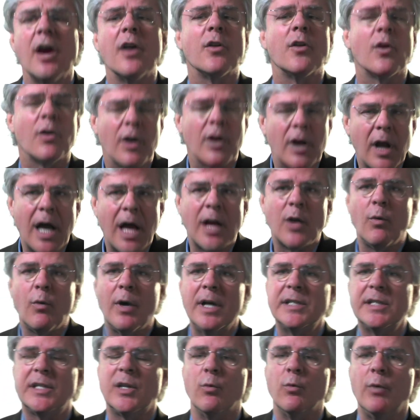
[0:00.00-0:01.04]
There are a lot of
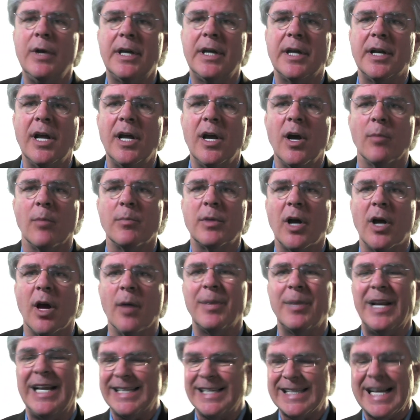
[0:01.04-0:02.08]
ways that we can help
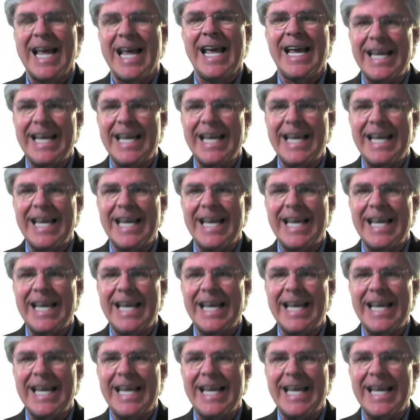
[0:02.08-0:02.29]
companies